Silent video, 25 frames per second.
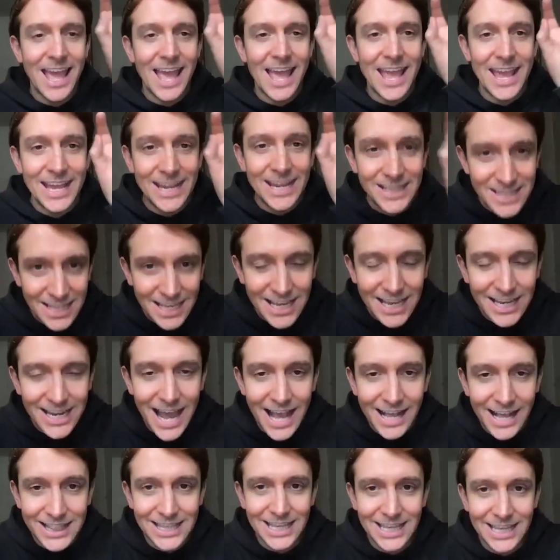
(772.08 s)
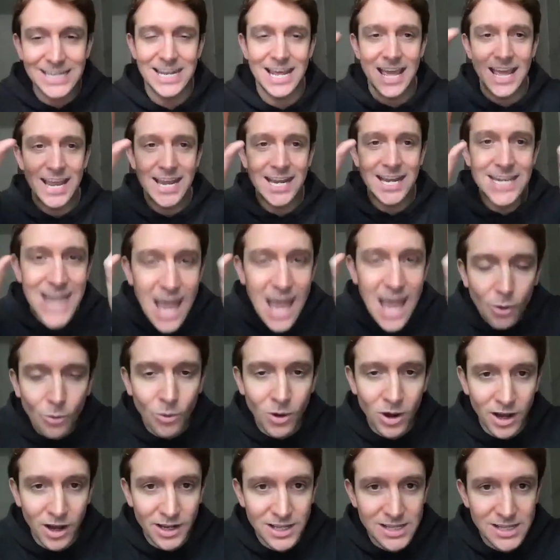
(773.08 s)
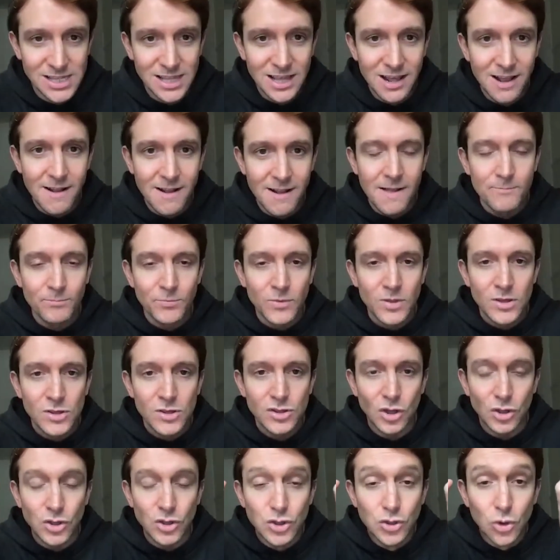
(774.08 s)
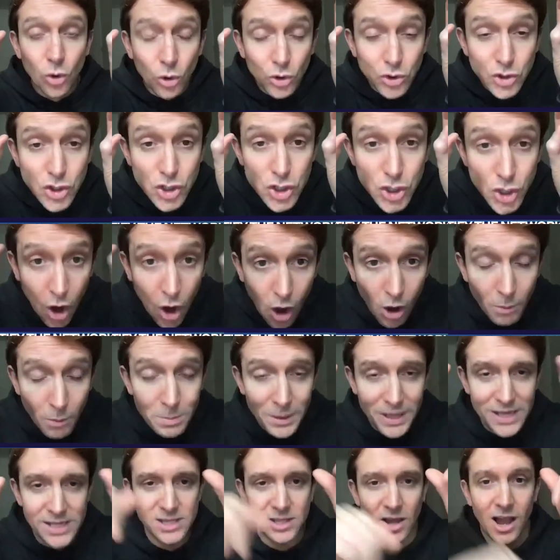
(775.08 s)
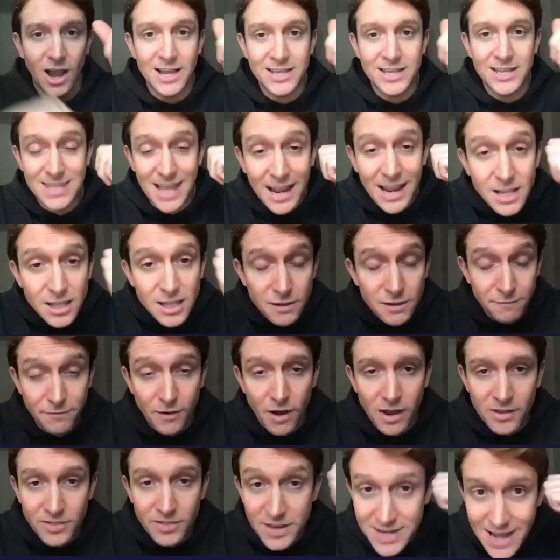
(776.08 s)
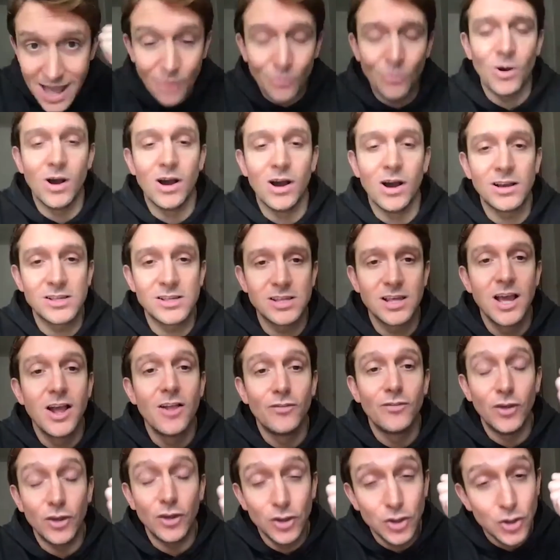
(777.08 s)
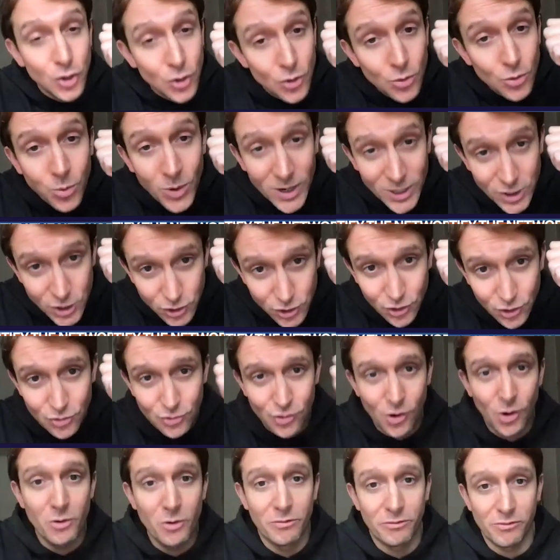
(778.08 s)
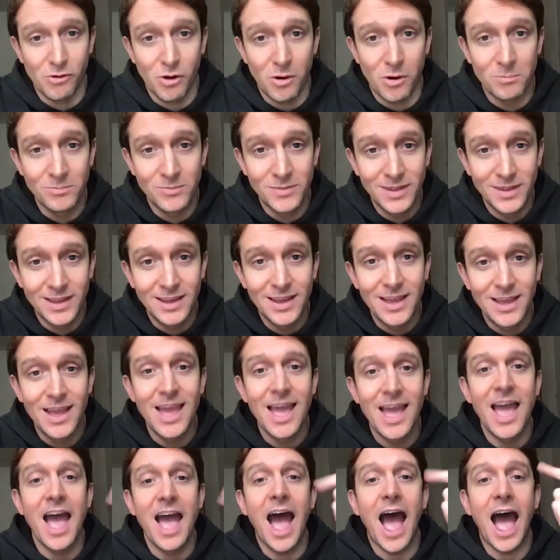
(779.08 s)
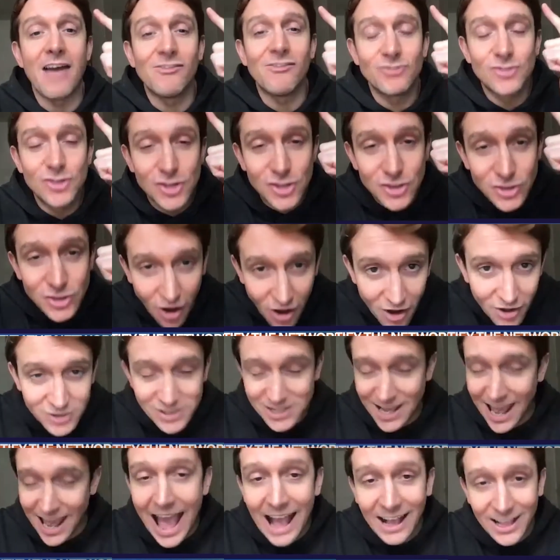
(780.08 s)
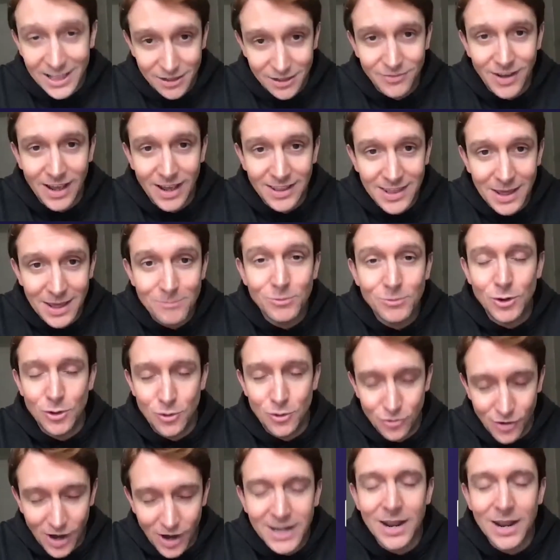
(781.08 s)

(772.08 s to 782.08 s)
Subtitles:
interconnected networks. So your job is to identify the networks that you wish to grow from and start to activate them to create